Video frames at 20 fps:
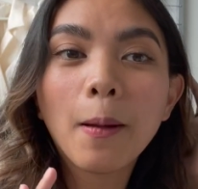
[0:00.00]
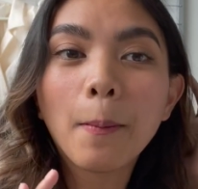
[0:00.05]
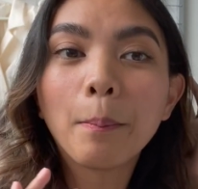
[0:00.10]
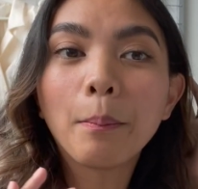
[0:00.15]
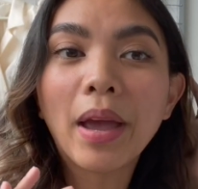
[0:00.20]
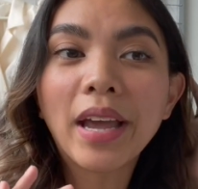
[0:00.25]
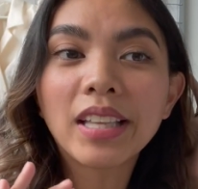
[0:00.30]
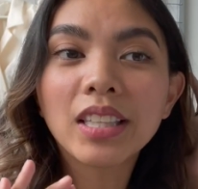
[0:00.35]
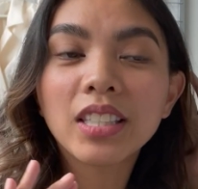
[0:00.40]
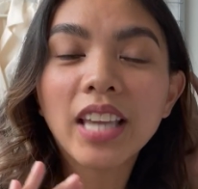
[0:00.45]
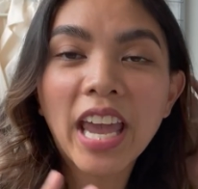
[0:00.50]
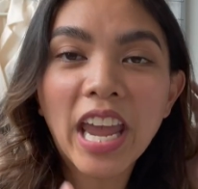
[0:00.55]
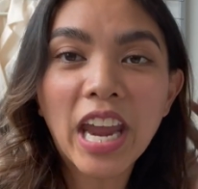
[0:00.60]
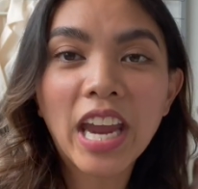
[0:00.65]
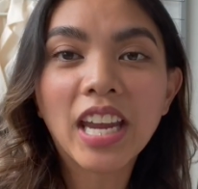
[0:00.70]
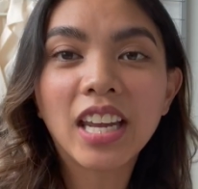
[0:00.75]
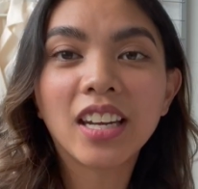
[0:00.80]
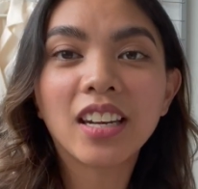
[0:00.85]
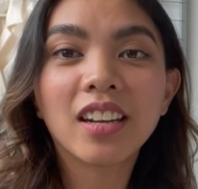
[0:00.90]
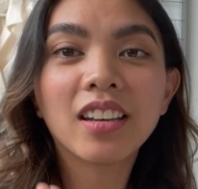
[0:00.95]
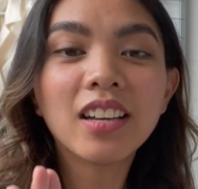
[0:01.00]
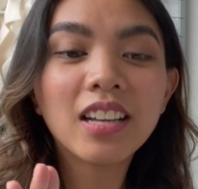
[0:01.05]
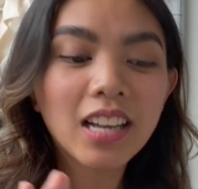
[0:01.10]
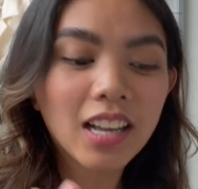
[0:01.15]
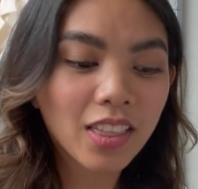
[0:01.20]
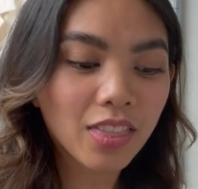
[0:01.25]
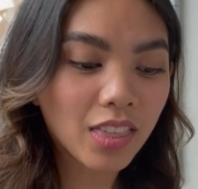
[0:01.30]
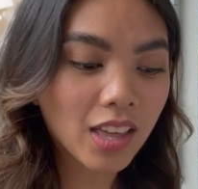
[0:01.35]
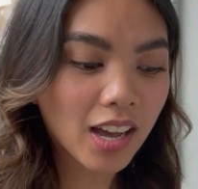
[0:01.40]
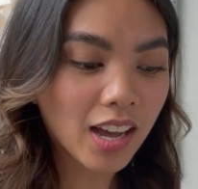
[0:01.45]
maintain
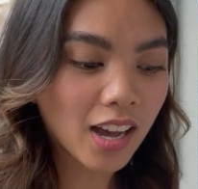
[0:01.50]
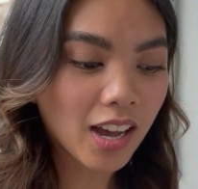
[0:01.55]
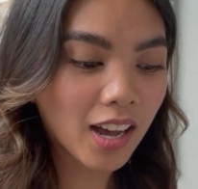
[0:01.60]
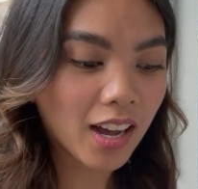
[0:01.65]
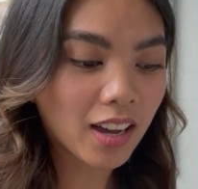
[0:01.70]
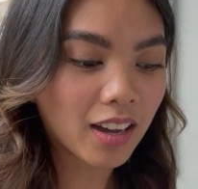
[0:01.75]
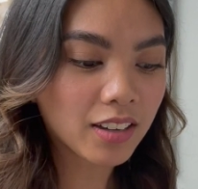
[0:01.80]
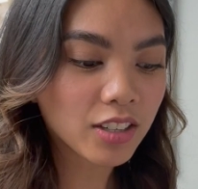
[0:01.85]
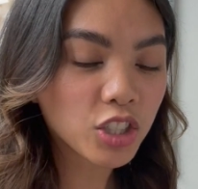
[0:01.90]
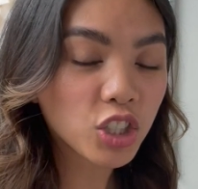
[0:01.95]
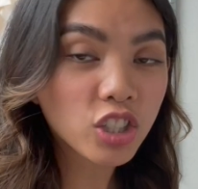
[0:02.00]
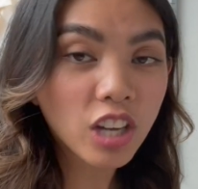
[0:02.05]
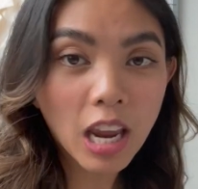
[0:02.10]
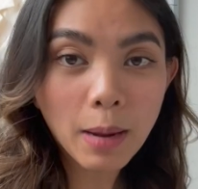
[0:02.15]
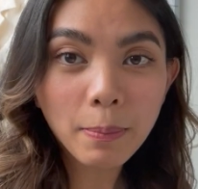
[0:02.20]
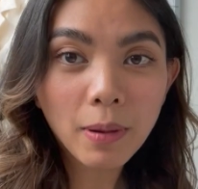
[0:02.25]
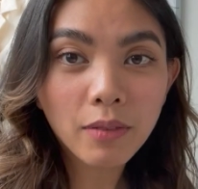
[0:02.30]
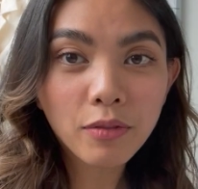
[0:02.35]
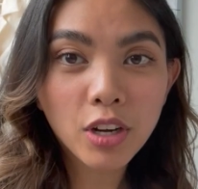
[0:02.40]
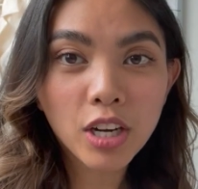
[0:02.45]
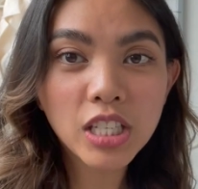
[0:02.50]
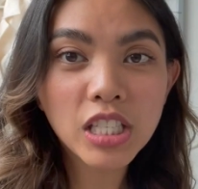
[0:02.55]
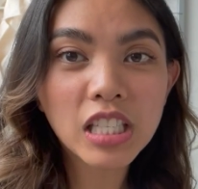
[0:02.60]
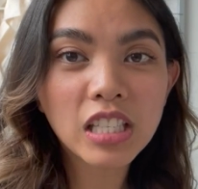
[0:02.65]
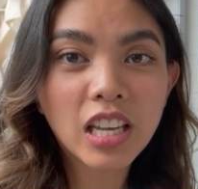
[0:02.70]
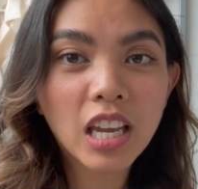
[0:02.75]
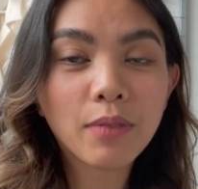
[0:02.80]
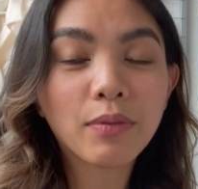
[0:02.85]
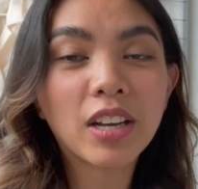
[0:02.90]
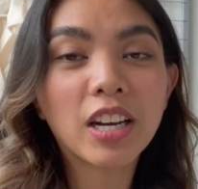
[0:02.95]
the shape of your
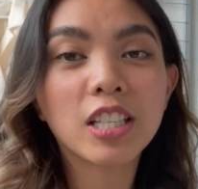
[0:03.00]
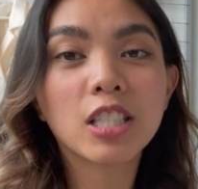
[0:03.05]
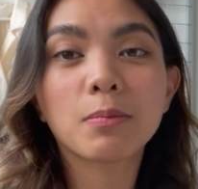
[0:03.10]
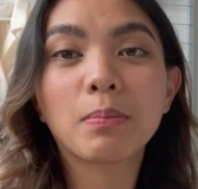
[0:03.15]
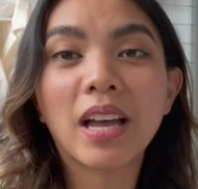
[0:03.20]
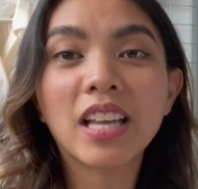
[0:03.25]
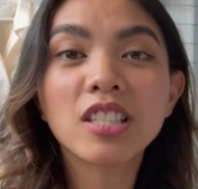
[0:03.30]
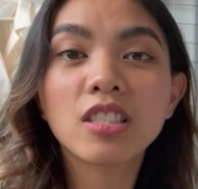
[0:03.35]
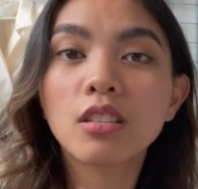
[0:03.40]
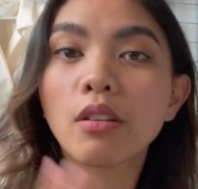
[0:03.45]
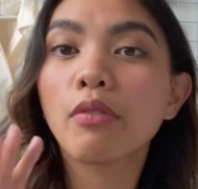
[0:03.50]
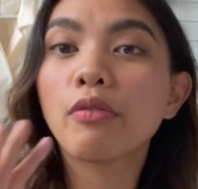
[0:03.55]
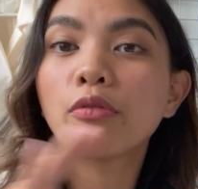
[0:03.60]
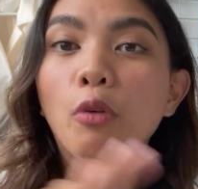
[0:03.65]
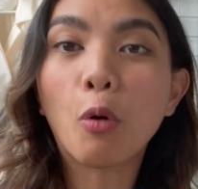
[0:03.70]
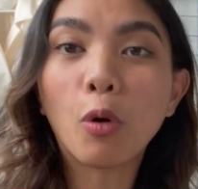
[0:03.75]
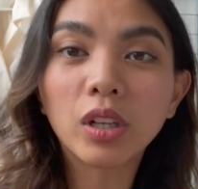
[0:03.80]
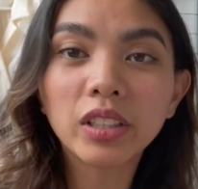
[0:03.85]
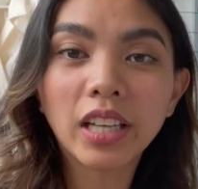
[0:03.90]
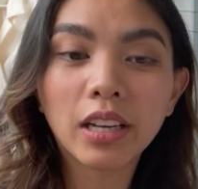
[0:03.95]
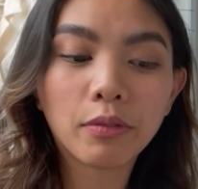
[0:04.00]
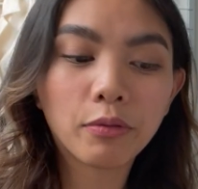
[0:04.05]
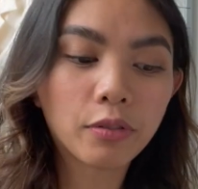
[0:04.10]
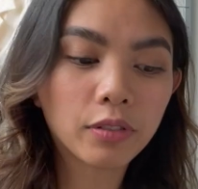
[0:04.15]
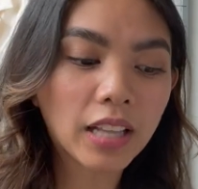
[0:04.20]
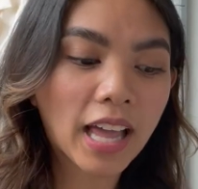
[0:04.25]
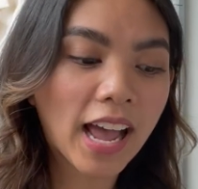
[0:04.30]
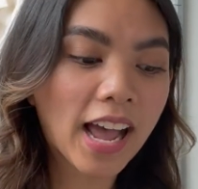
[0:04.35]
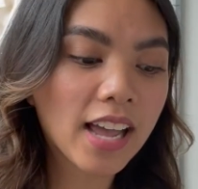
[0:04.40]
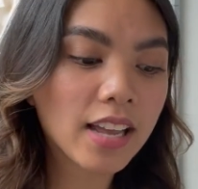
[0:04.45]
sleeve, it is best to fold it
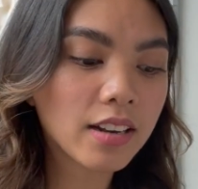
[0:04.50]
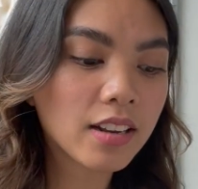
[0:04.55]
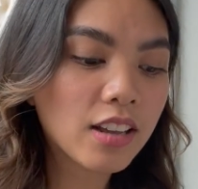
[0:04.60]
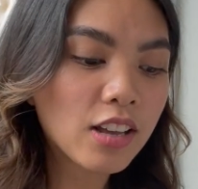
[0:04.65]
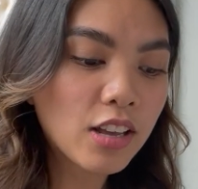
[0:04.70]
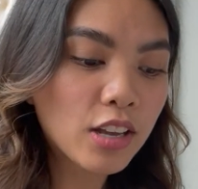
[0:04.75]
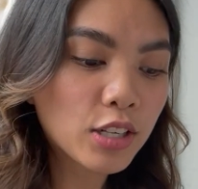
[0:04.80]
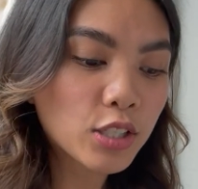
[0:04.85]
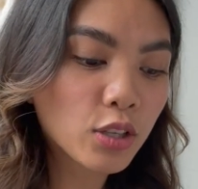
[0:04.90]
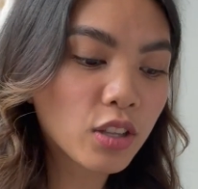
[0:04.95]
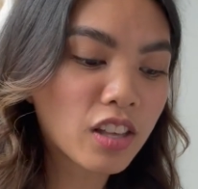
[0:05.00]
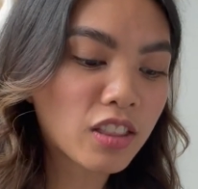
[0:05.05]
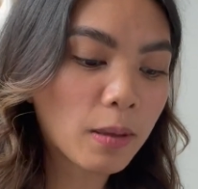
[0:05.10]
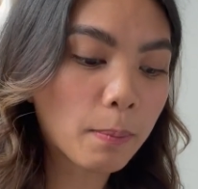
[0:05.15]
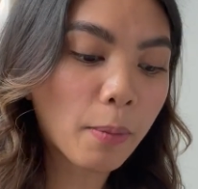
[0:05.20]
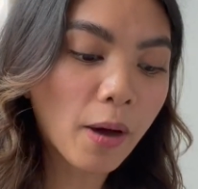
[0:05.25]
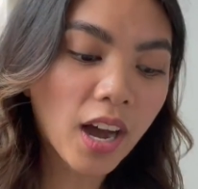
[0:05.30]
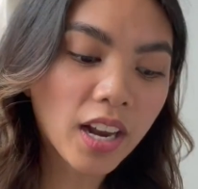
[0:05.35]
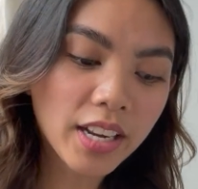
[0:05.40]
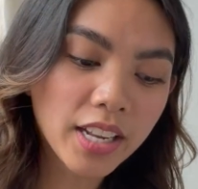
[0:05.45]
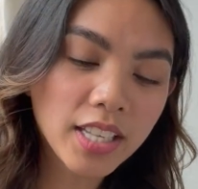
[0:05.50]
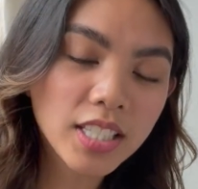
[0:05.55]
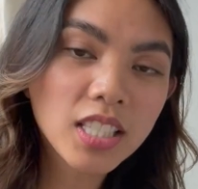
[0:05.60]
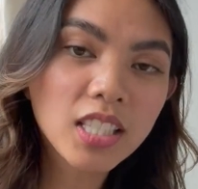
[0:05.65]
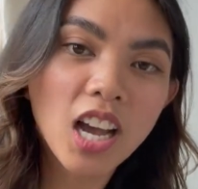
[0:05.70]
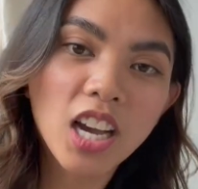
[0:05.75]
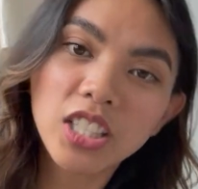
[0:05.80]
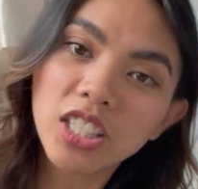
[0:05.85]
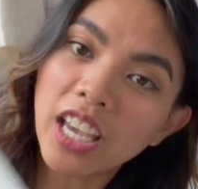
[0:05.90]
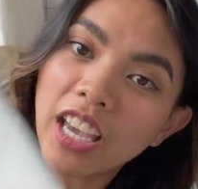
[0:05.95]
flat so that the body is
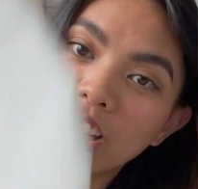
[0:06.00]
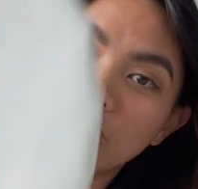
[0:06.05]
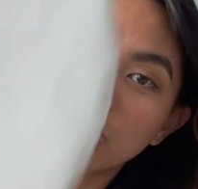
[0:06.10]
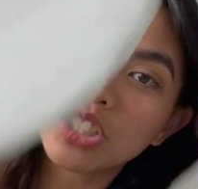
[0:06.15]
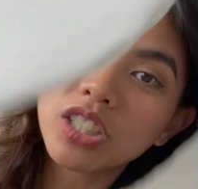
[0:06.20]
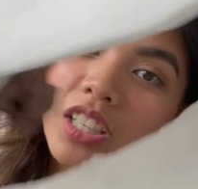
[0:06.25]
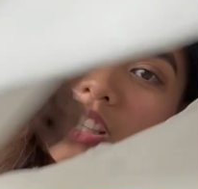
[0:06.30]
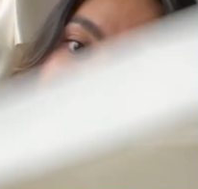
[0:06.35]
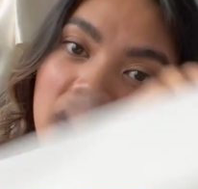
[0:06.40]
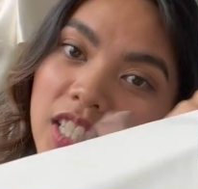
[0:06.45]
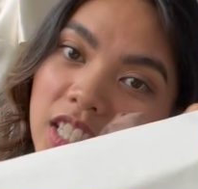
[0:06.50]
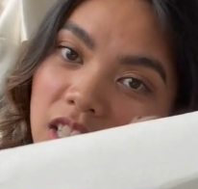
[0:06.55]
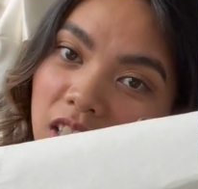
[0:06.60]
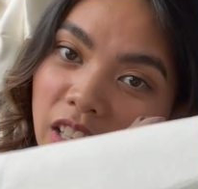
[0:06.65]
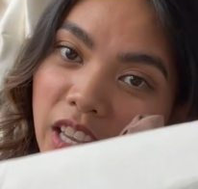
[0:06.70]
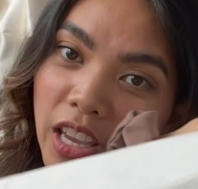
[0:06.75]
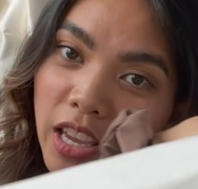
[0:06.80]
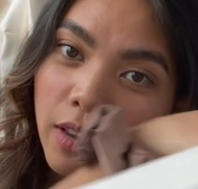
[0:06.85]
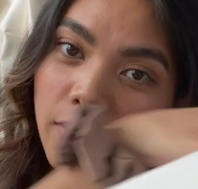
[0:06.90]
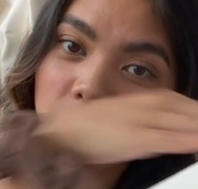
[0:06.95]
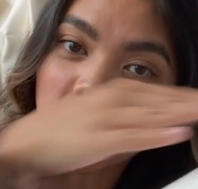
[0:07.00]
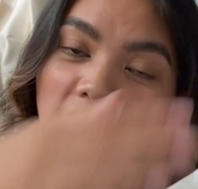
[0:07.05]
tucked into the sleeves,